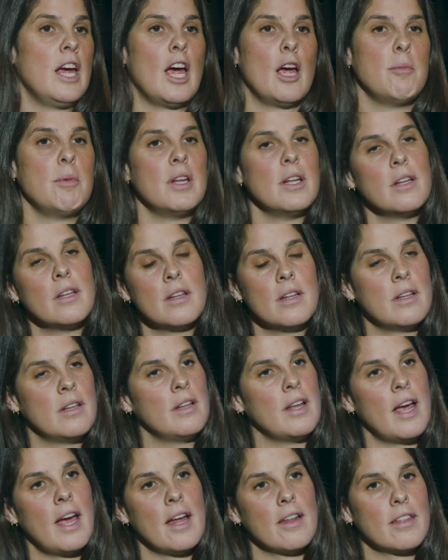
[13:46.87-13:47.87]
I mean,
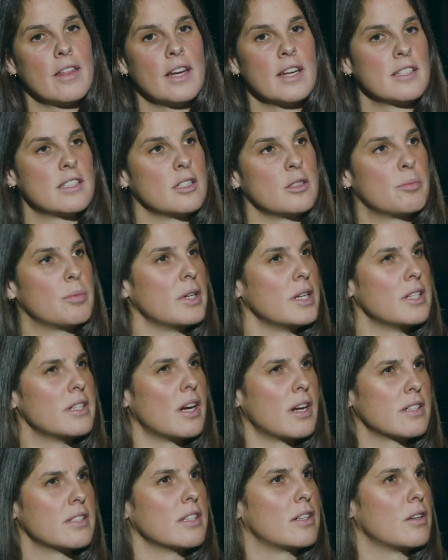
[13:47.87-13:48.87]
athletics is a pretty
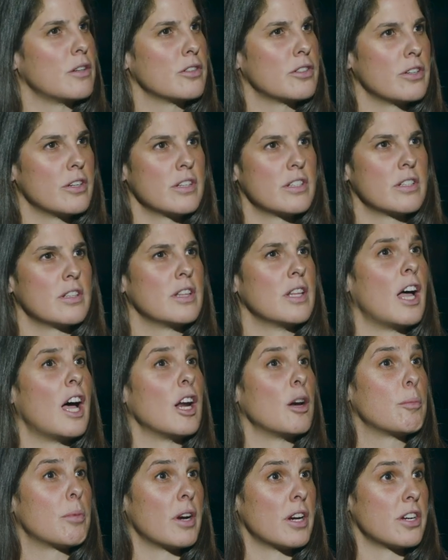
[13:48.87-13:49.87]
toxic culture. It's a
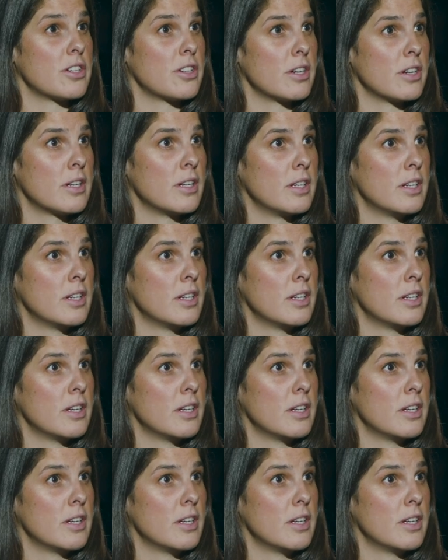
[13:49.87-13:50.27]
lot of pressure.